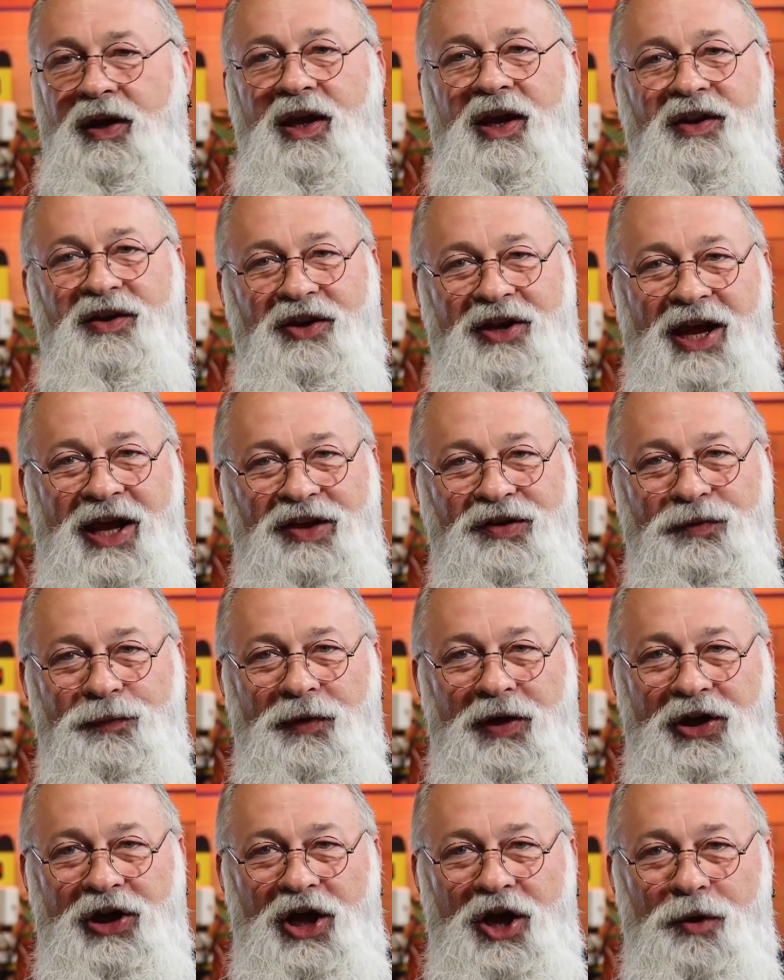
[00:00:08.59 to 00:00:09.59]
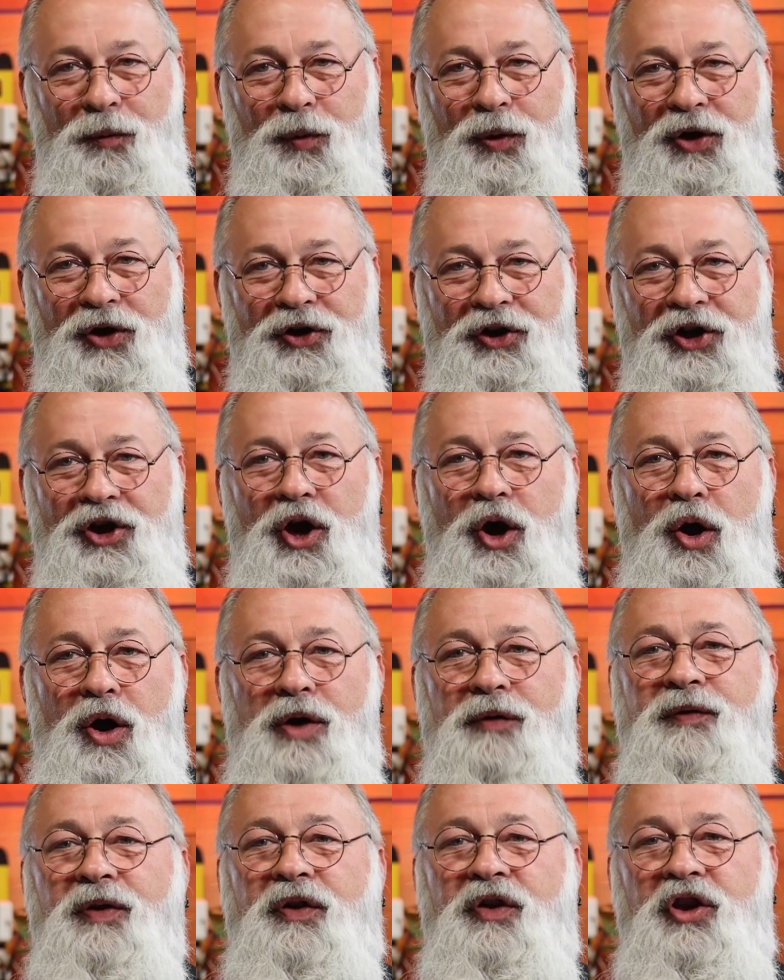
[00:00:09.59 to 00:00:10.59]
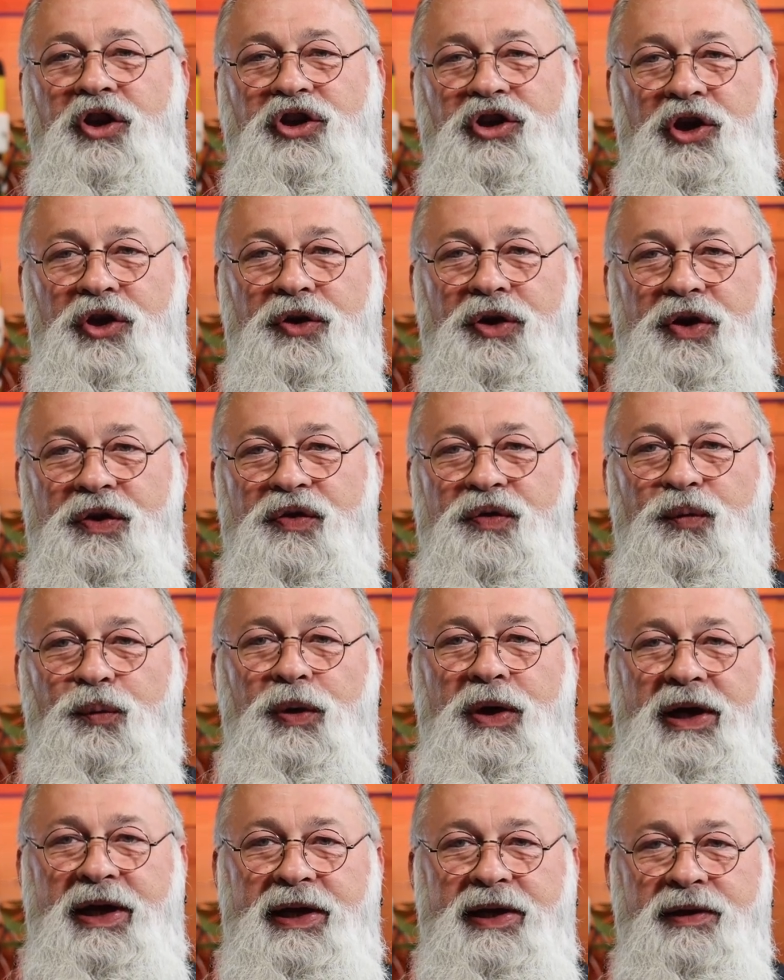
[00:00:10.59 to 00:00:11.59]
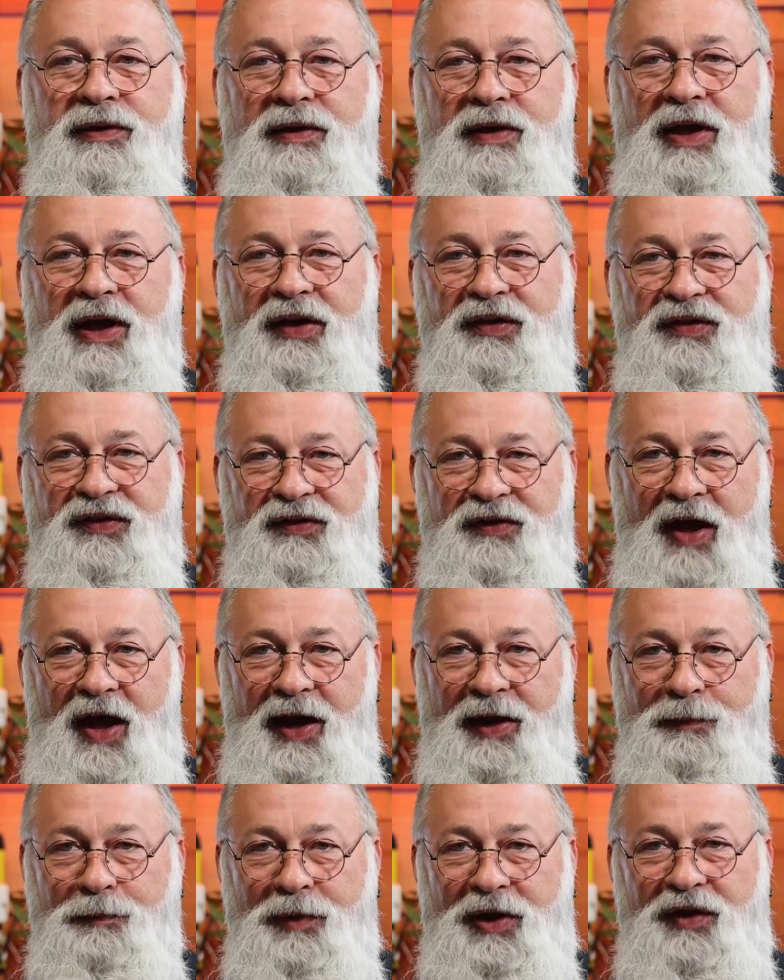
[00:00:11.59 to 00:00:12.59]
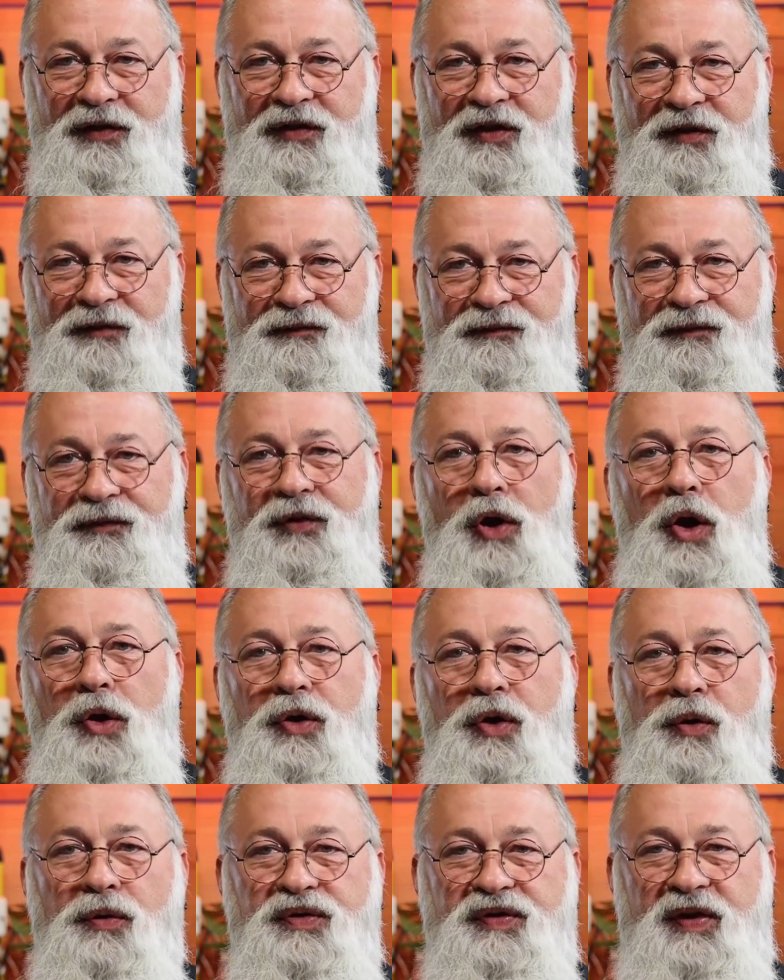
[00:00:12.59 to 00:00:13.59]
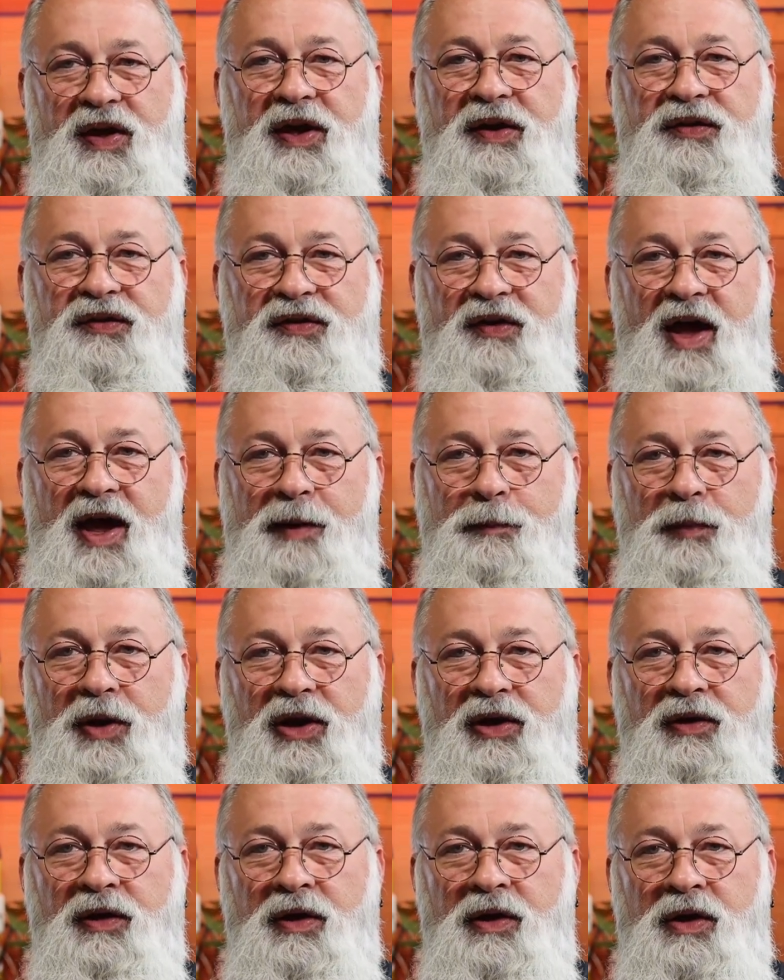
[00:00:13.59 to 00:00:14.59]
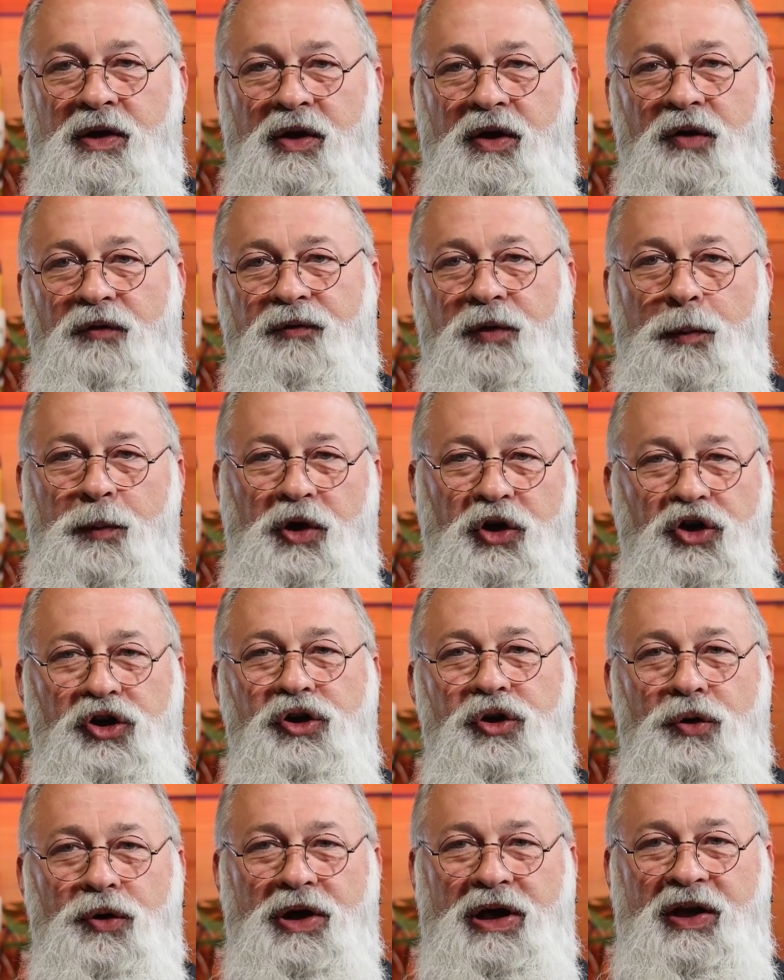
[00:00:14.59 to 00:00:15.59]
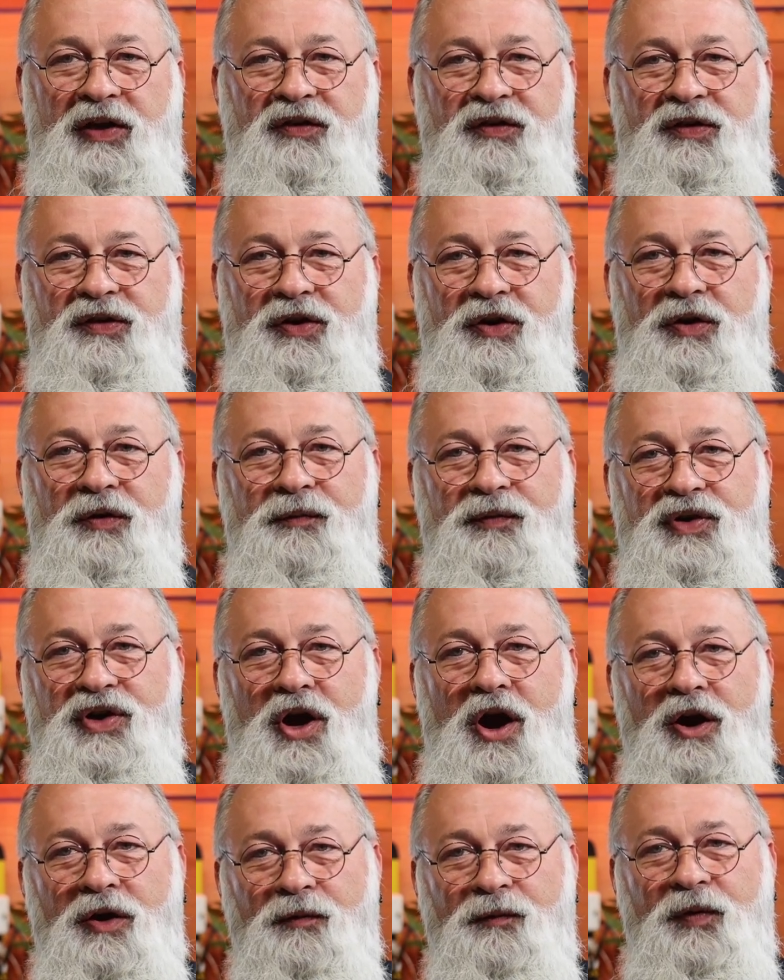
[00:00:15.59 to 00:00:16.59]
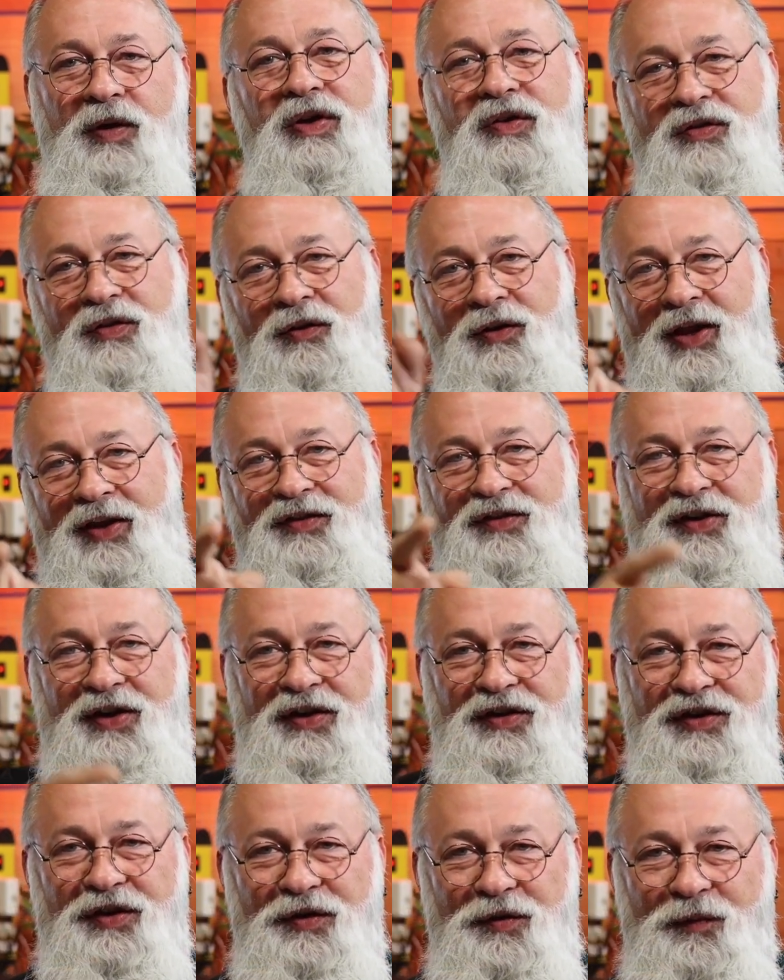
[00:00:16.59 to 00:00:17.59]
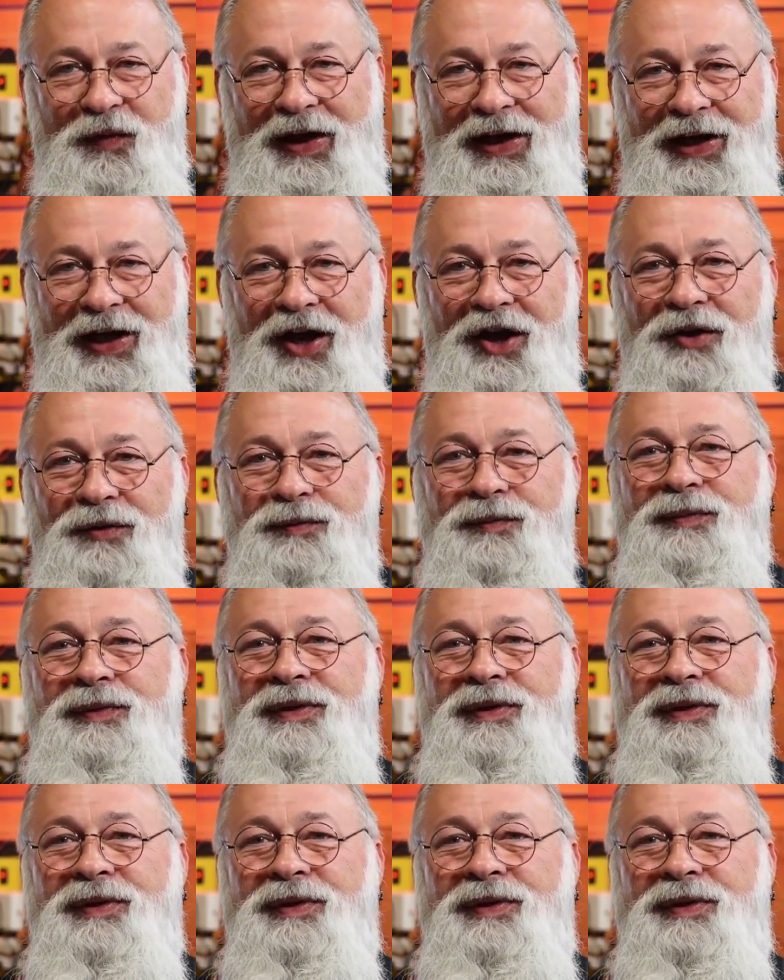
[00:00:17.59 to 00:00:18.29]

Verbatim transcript: In today's video, we're gonna go over the Unit 3 assignment, the photos assignment from the New York Institute of Photography, so let's get to the video.